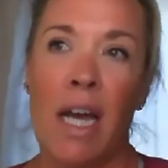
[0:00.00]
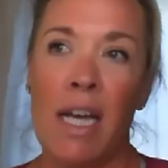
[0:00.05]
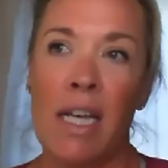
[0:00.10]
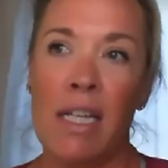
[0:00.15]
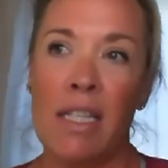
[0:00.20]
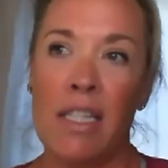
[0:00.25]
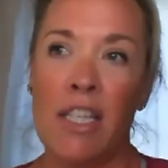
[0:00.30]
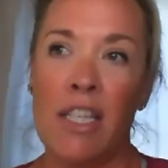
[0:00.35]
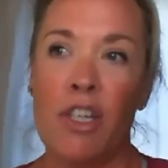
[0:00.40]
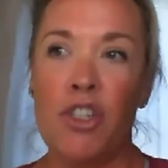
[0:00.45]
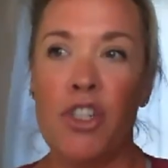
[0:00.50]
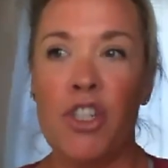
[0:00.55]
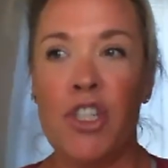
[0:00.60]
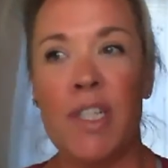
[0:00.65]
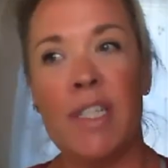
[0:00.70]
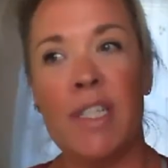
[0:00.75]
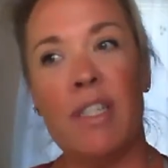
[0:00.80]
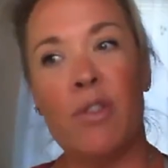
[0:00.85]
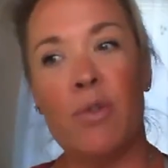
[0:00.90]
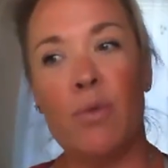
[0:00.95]
So
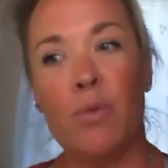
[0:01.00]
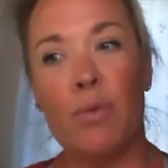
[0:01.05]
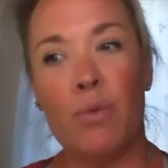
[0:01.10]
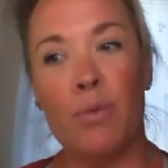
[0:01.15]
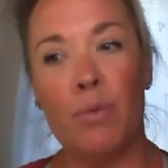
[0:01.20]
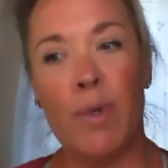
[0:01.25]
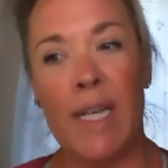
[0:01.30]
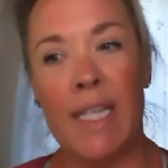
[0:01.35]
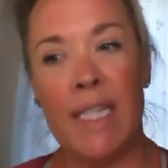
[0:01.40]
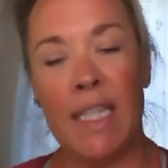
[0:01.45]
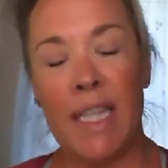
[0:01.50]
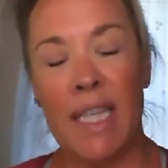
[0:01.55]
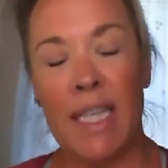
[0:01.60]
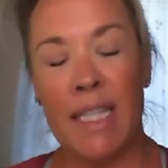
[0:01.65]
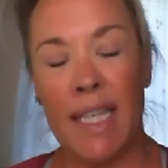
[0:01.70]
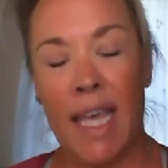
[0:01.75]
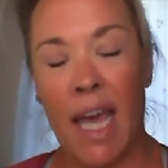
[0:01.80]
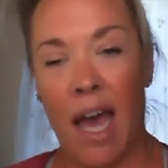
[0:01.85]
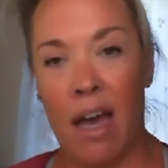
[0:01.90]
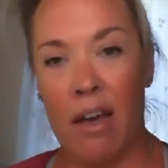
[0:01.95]
she's raising
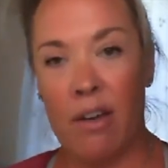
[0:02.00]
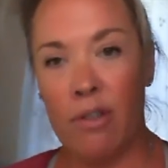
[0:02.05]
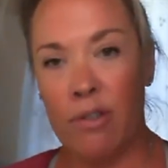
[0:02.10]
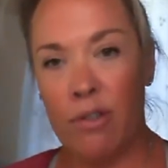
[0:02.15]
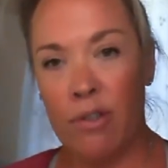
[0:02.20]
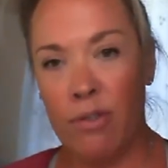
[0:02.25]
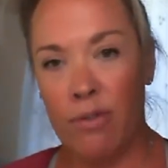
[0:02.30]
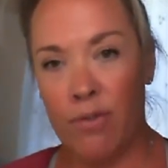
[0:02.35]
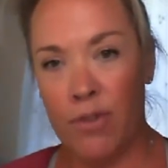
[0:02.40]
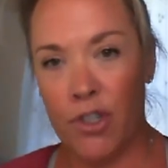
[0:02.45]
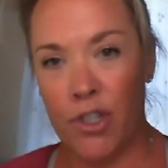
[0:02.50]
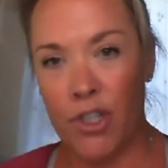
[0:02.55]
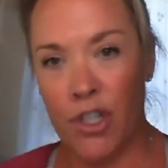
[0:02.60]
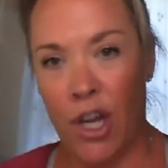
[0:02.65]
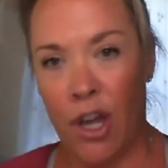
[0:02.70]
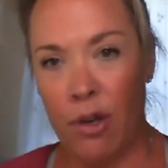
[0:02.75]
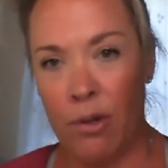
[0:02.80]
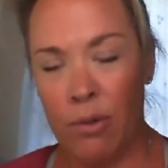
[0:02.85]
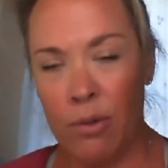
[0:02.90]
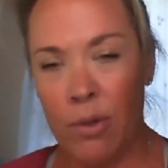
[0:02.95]
these cows for
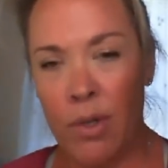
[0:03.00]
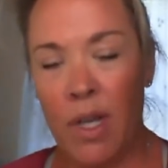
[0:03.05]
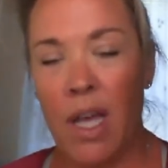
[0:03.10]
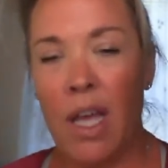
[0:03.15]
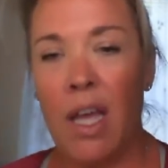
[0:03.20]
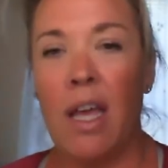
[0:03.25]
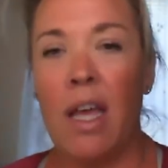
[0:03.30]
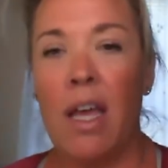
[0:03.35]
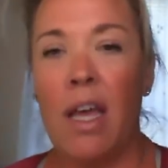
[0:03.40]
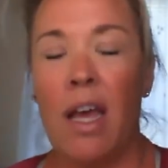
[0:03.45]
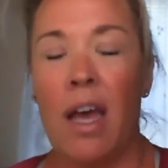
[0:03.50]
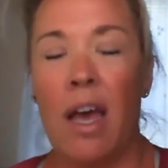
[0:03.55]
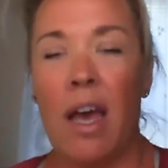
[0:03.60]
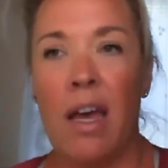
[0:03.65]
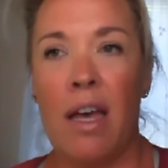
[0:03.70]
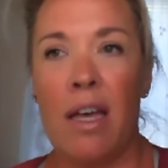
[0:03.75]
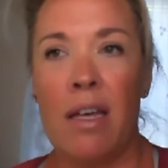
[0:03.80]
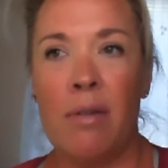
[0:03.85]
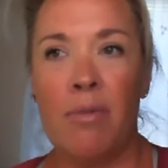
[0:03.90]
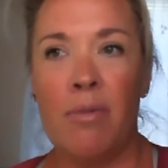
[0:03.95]
show.
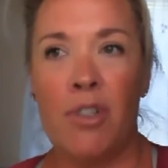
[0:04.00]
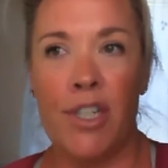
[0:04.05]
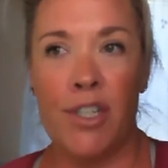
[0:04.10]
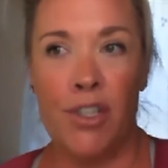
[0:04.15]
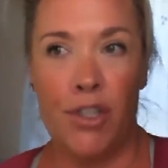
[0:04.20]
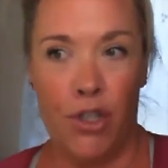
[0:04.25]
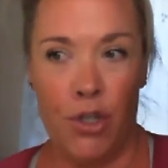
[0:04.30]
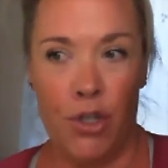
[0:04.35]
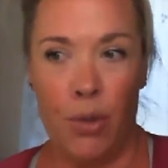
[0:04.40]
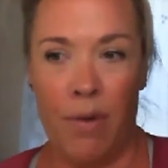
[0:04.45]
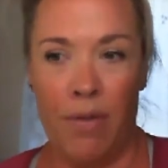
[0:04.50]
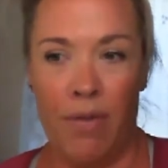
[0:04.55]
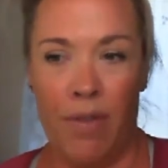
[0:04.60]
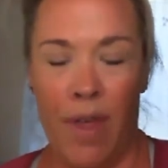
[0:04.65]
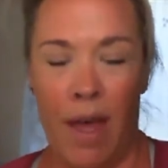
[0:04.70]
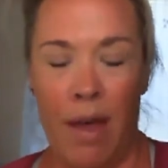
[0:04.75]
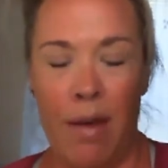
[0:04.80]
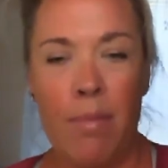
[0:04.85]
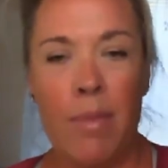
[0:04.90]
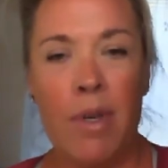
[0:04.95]
She has two of
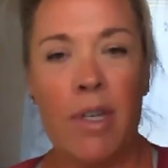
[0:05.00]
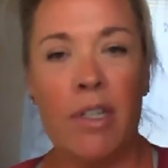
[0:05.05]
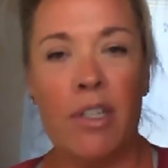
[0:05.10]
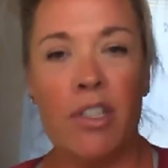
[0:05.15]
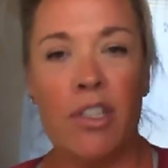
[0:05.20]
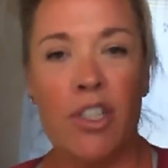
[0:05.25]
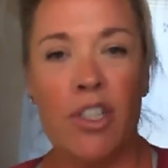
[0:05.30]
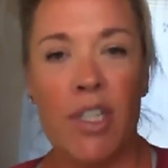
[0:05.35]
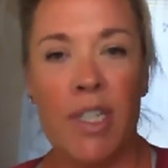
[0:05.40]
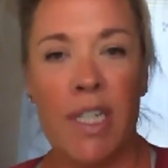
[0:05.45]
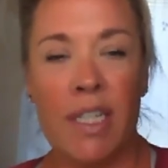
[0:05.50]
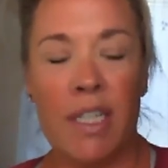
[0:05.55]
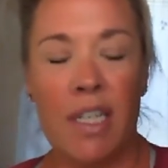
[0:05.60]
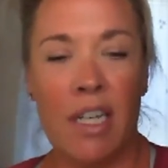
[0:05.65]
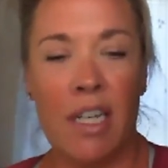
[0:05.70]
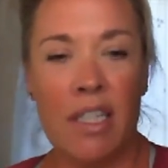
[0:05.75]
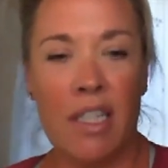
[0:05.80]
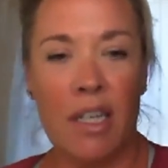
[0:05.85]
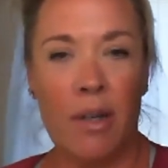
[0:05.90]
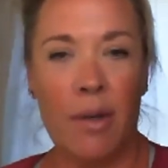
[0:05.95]
them. She's
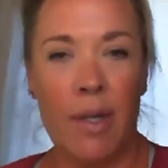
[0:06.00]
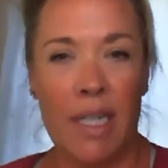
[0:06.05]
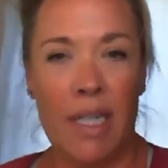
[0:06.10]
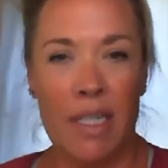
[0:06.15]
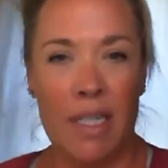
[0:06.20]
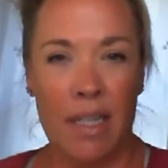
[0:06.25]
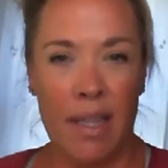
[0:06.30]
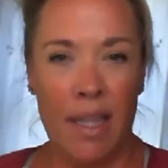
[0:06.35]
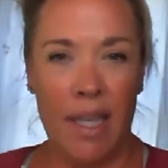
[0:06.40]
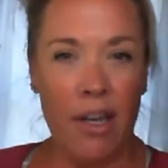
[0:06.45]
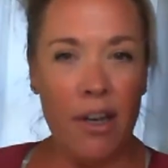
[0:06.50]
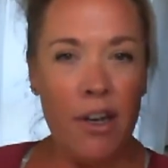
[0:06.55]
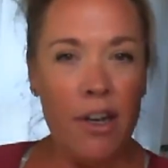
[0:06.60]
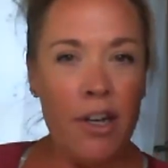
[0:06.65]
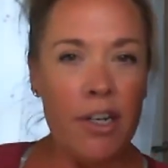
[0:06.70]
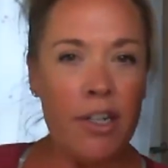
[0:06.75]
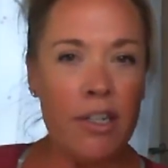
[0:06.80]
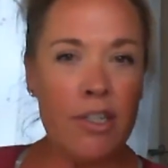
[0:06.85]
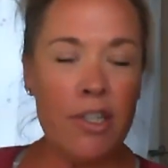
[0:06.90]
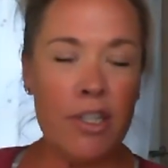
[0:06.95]
also into
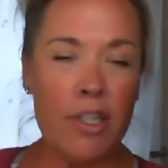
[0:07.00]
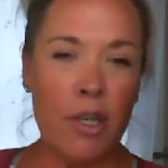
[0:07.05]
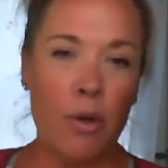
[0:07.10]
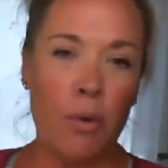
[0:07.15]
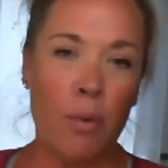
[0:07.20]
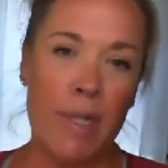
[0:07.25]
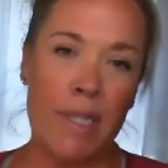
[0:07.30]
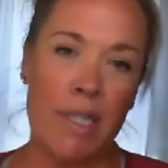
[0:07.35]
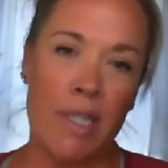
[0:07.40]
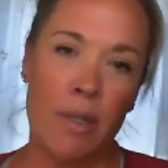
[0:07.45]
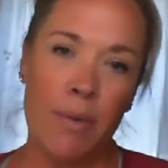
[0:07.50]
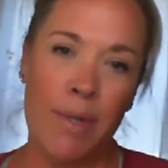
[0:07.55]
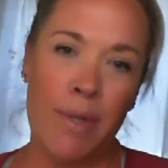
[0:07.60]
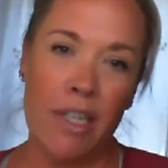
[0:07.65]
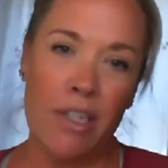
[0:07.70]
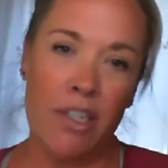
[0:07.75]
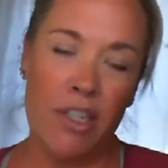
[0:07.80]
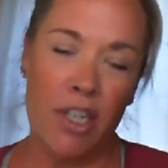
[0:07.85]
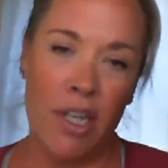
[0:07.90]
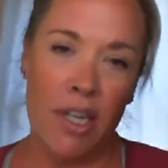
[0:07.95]
theater, so once a
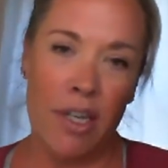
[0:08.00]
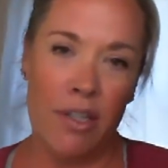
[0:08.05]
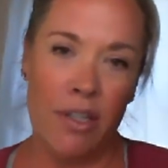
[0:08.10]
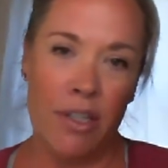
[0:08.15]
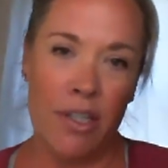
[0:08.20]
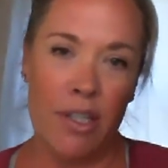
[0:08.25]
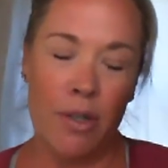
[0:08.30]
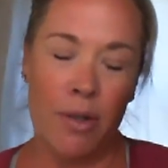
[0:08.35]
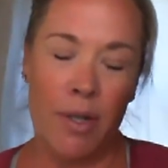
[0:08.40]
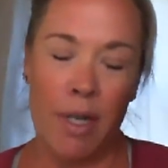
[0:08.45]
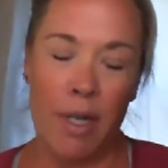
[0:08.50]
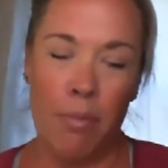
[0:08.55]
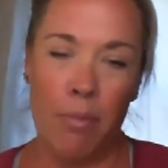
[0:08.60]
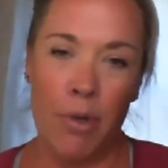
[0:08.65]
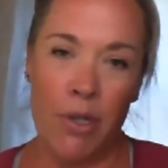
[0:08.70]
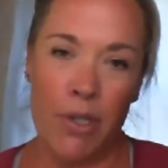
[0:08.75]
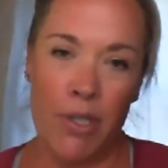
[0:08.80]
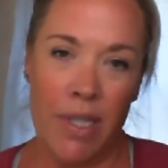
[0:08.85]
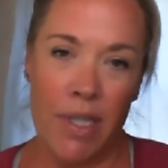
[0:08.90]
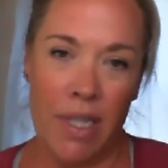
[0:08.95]
week she goes to an
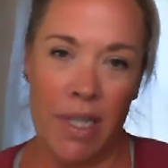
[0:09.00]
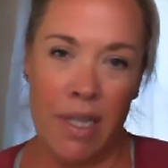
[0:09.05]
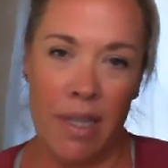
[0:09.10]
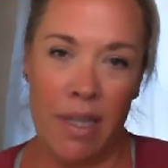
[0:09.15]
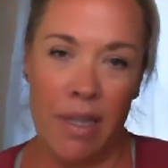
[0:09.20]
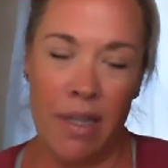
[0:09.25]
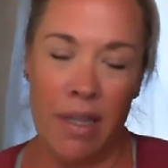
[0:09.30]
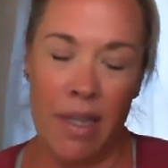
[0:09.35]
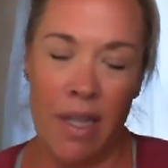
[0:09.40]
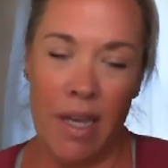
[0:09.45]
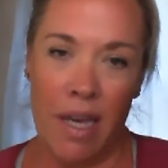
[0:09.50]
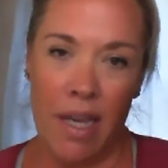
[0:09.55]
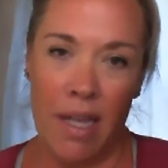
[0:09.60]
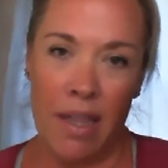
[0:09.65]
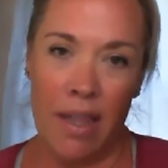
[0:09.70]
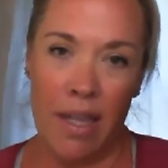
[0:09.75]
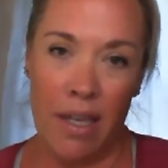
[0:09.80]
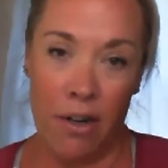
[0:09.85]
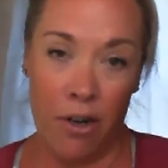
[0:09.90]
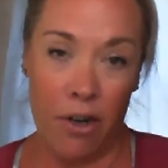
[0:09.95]
in-person
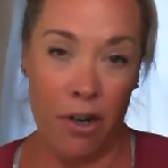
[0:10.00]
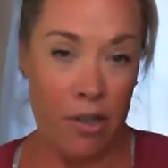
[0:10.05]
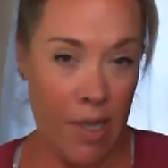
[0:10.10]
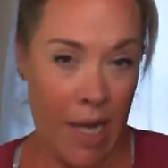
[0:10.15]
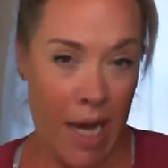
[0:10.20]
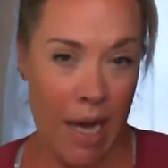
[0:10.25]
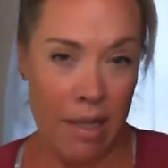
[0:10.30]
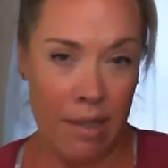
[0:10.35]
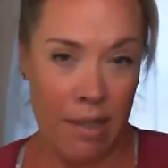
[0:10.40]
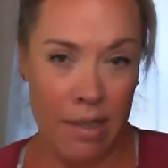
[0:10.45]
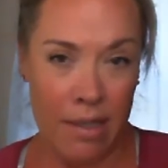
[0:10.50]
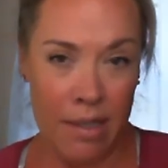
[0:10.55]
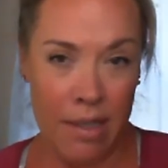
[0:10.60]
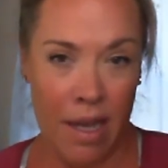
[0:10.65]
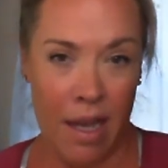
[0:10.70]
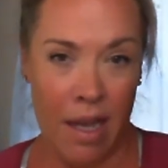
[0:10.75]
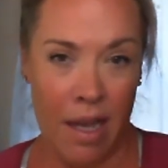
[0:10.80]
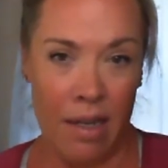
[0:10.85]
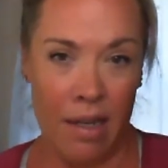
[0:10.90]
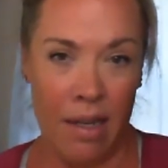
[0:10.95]
theater class
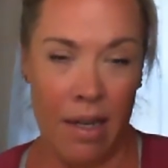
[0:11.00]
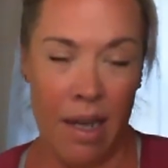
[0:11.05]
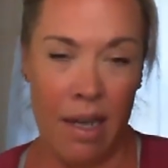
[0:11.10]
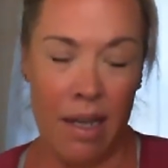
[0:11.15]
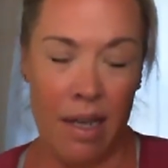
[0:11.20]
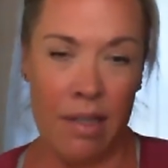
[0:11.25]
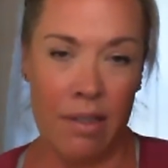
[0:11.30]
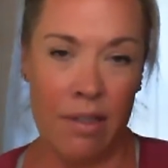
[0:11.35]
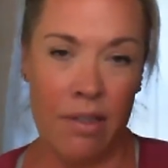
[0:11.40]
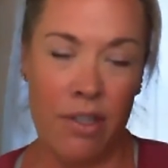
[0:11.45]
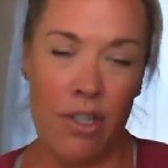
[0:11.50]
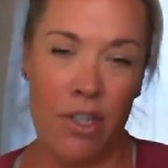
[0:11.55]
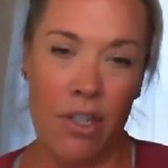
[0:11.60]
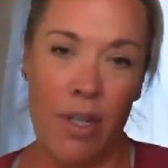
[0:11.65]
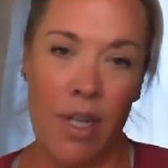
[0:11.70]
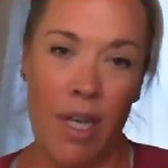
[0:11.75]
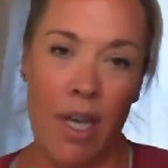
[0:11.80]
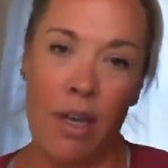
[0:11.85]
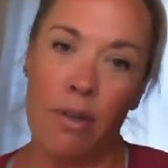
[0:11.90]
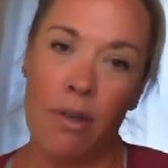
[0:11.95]
at a
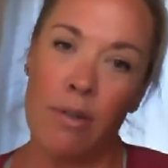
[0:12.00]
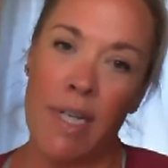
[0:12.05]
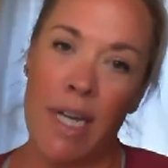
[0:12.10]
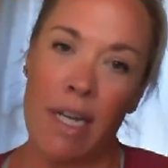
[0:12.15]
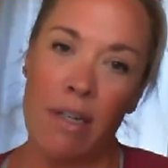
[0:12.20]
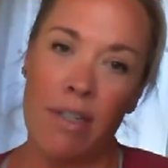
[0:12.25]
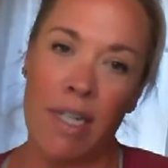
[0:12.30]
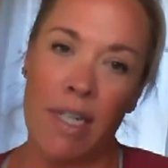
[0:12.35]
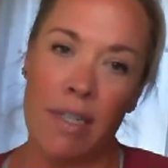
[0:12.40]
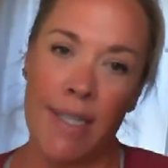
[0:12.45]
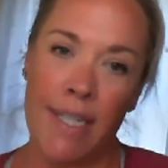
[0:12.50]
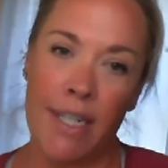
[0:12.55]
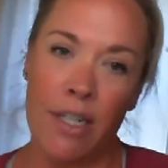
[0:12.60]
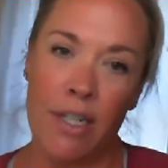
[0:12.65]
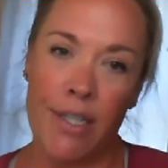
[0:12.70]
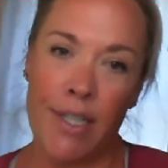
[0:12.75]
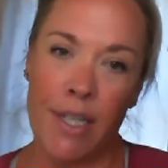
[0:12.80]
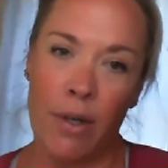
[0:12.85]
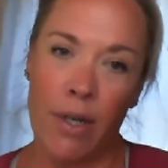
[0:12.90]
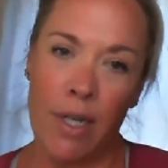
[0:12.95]
studio downtown
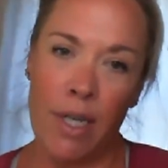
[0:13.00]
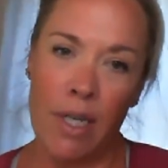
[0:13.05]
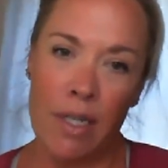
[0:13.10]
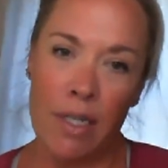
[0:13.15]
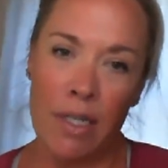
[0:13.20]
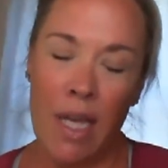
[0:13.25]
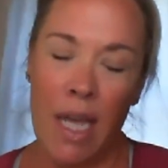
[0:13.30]
Sarasota.